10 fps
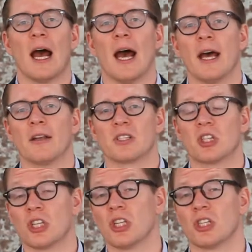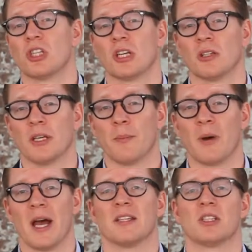and statistically
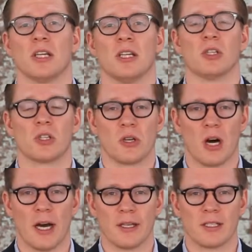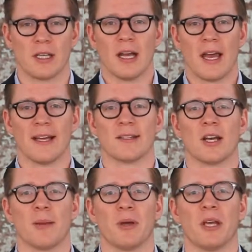based insights,
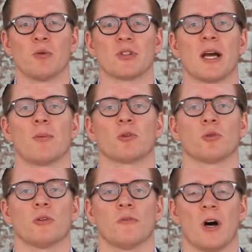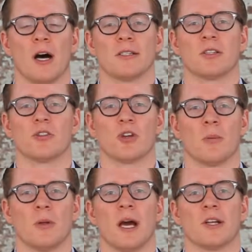SAP was able to advise the
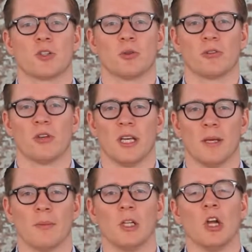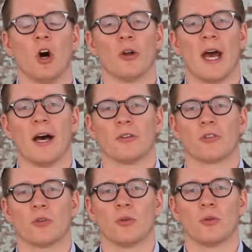German national team on how
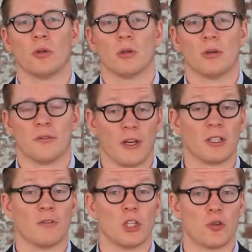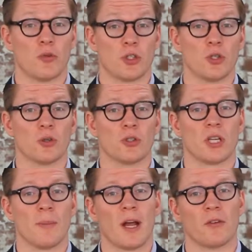to effectively reduce
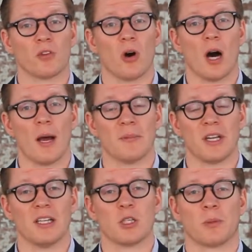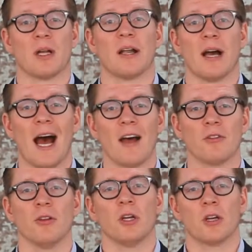the amount of time that each player
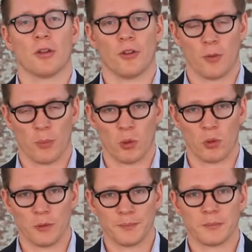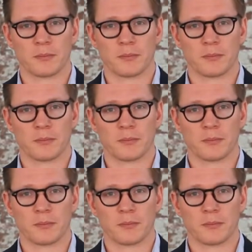had the ball